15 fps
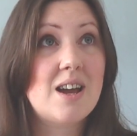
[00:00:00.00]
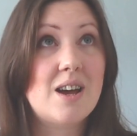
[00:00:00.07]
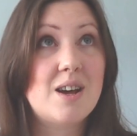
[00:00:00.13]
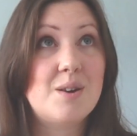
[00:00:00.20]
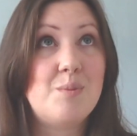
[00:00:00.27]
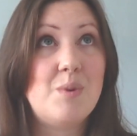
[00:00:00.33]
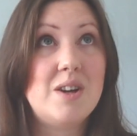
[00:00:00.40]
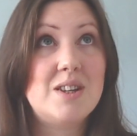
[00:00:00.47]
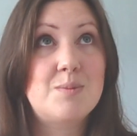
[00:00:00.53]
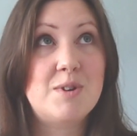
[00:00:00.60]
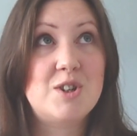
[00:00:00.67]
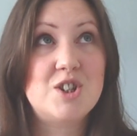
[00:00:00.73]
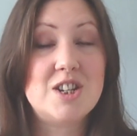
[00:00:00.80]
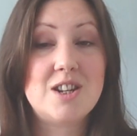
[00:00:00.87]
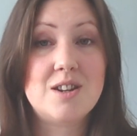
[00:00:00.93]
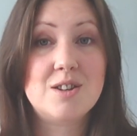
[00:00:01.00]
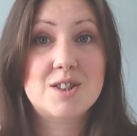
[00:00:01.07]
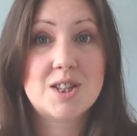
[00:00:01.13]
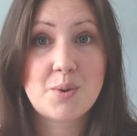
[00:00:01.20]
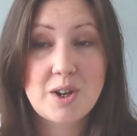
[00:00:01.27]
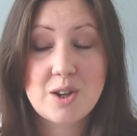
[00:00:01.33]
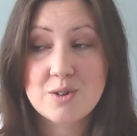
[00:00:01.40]
especially
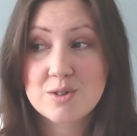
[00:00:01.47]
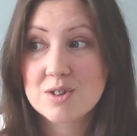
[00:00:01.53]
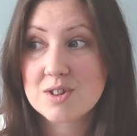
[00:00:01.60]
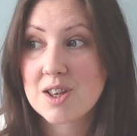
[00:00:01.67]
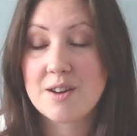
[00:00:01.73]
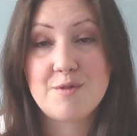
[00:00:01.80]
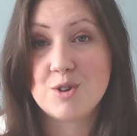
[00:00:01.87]
sew-alongs.